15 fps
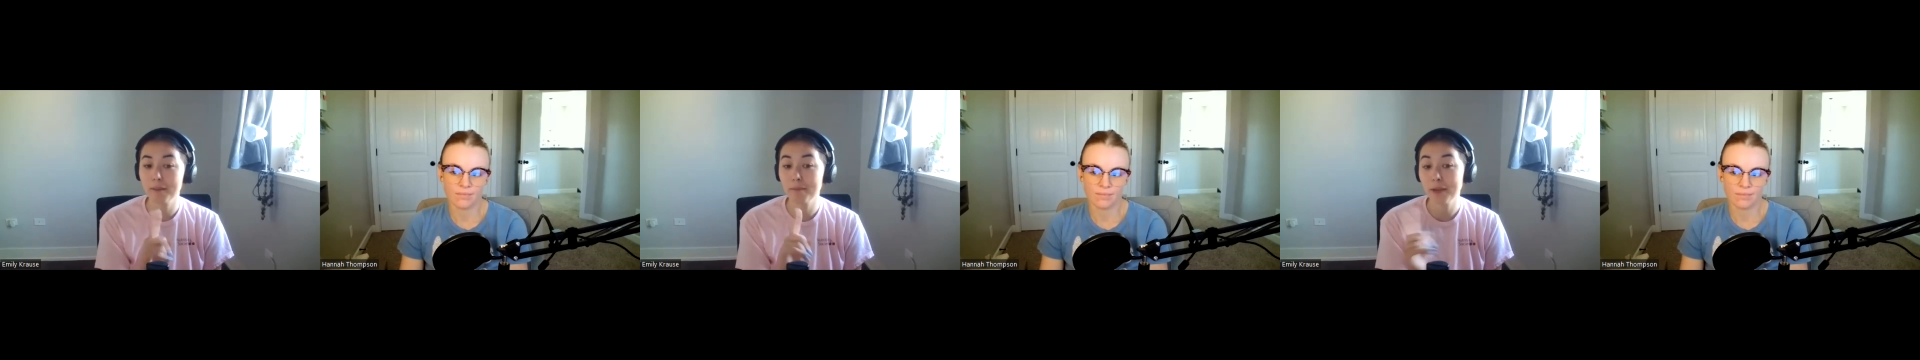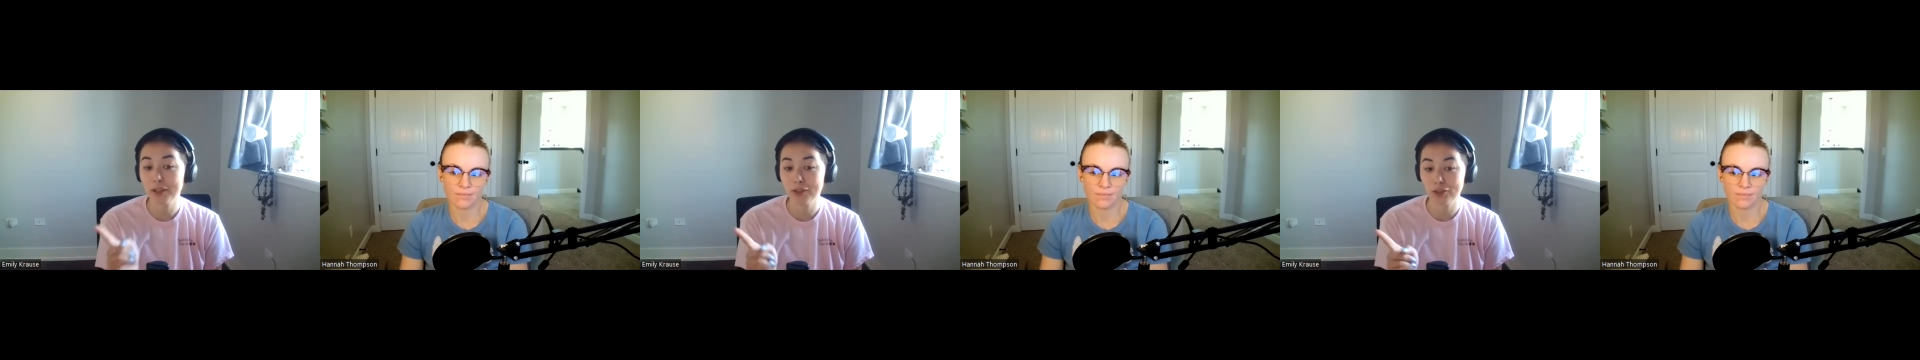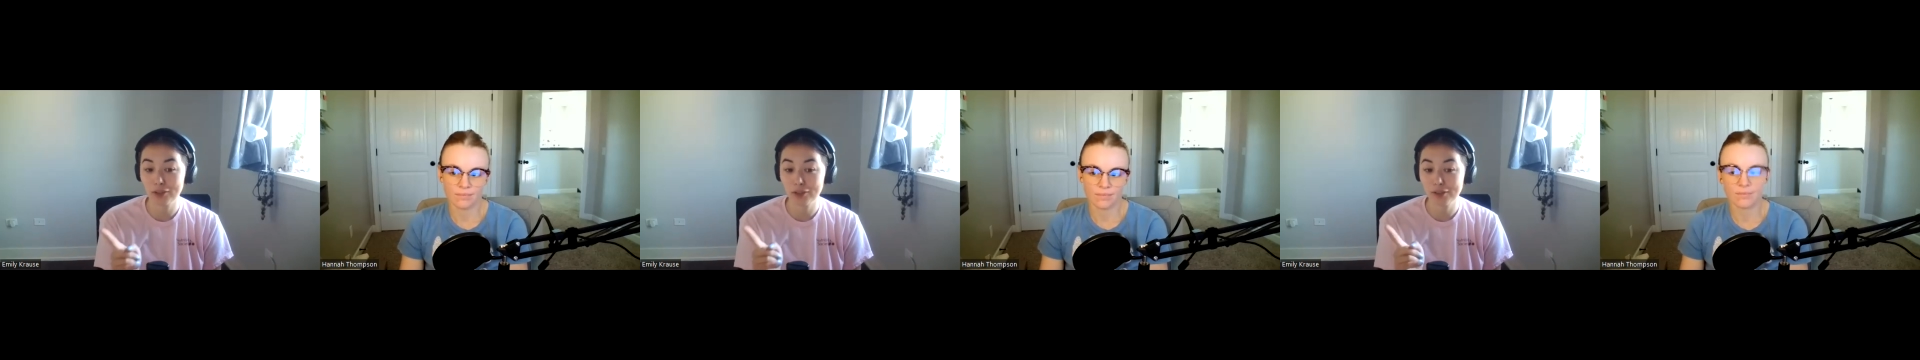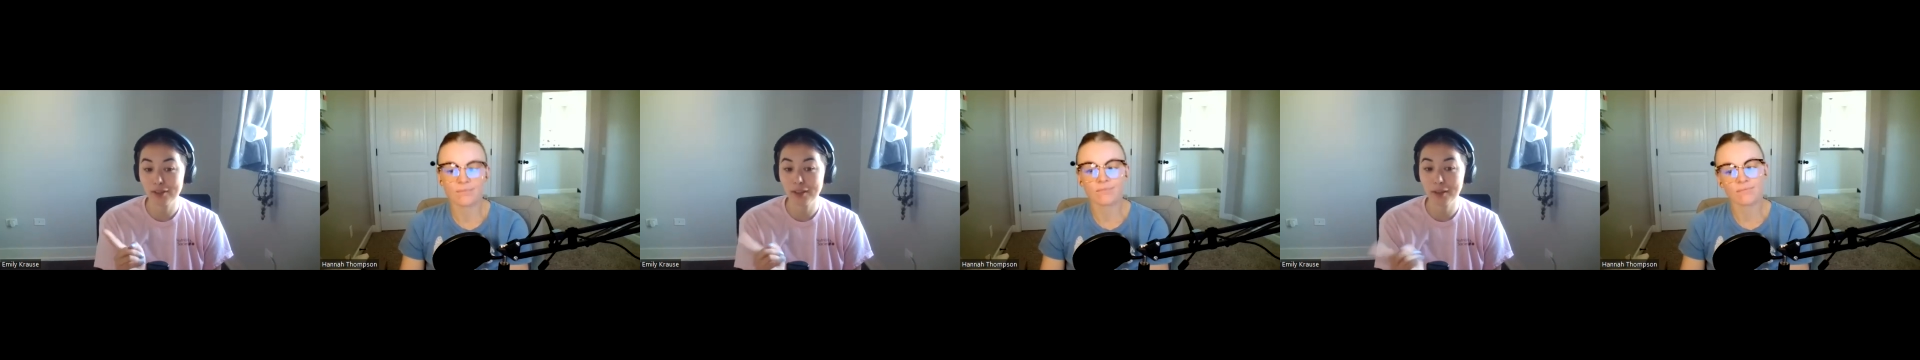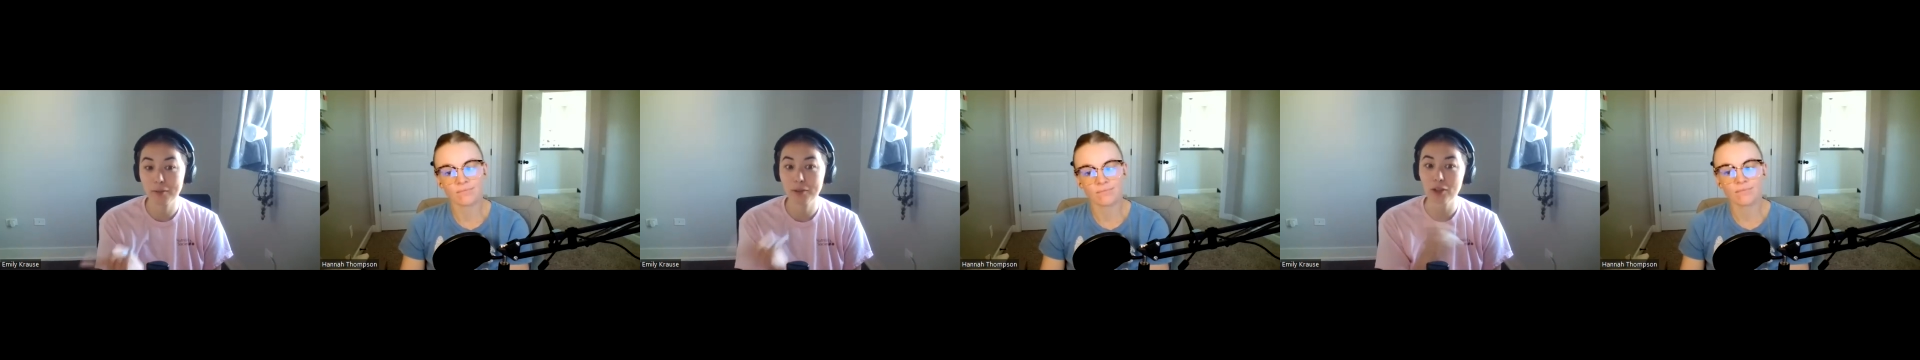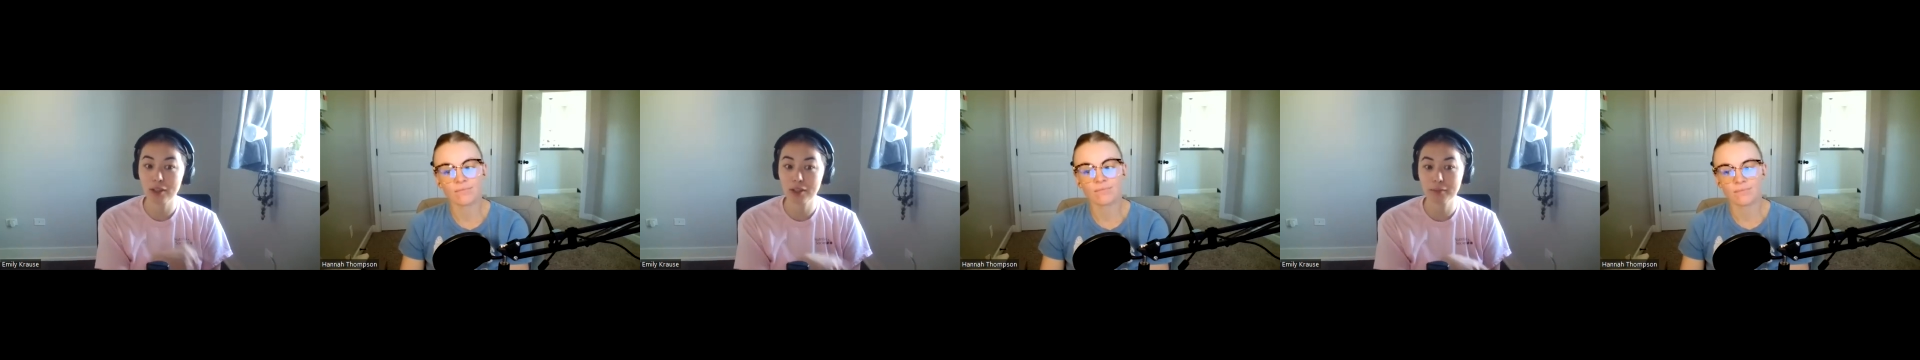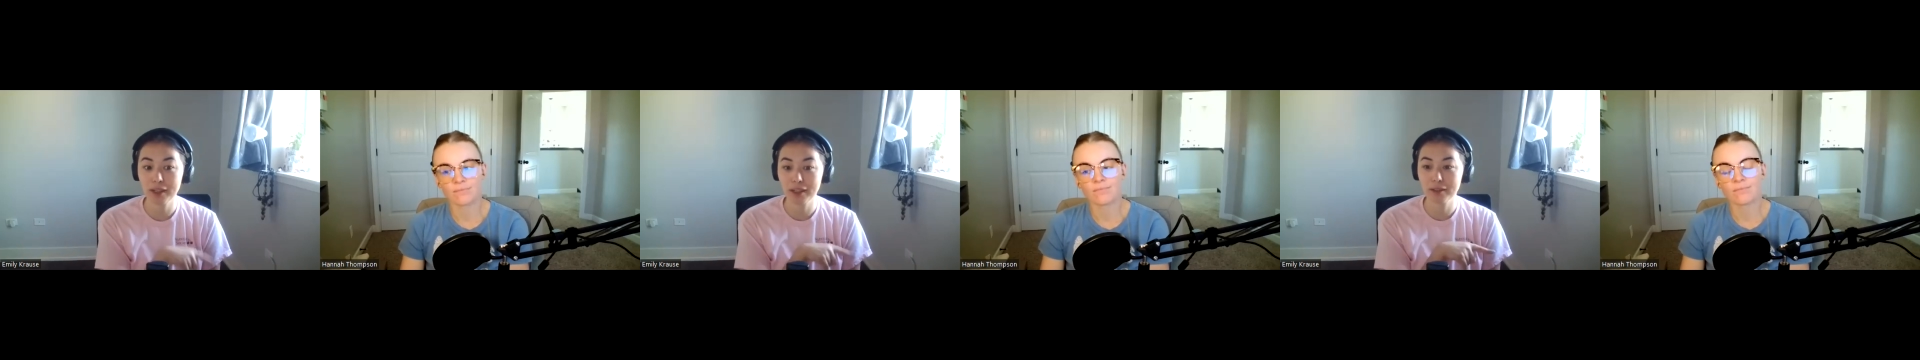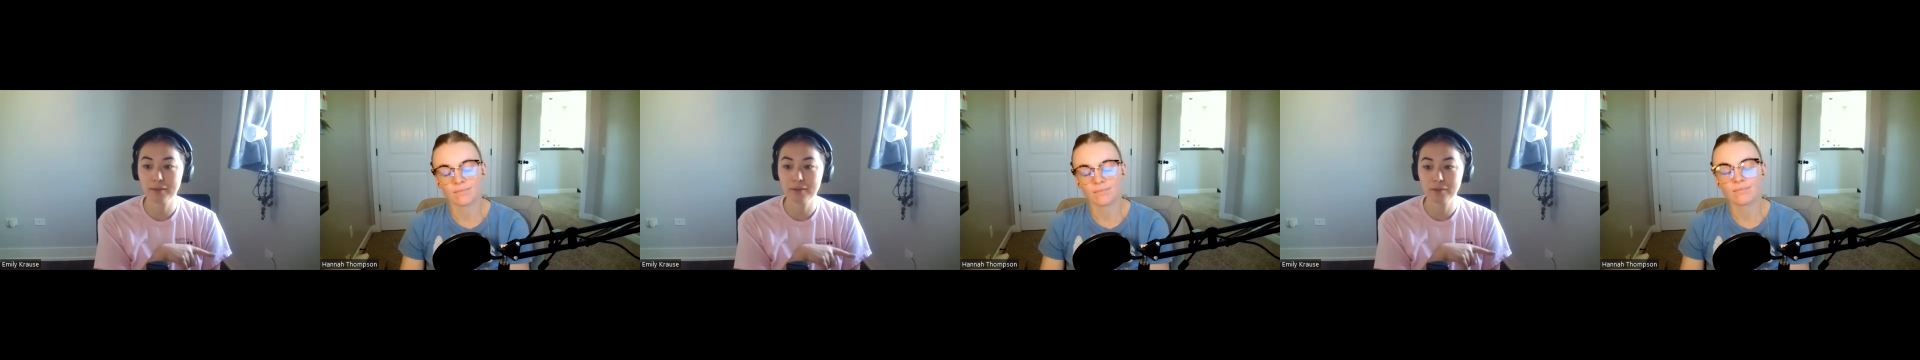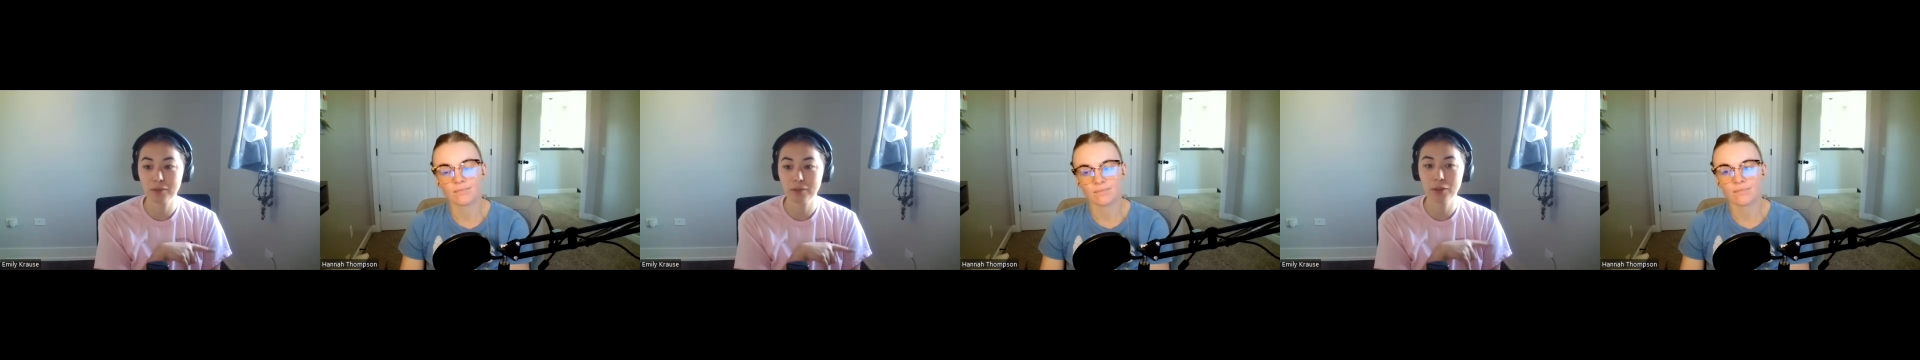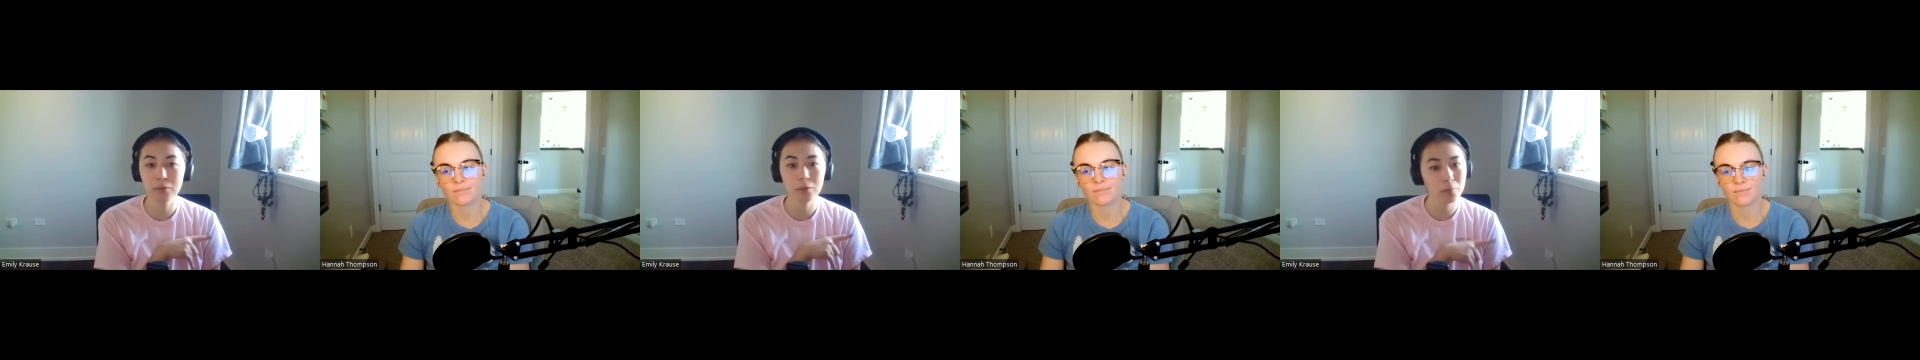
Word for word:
Speaker 1: than pictures like we talked about with the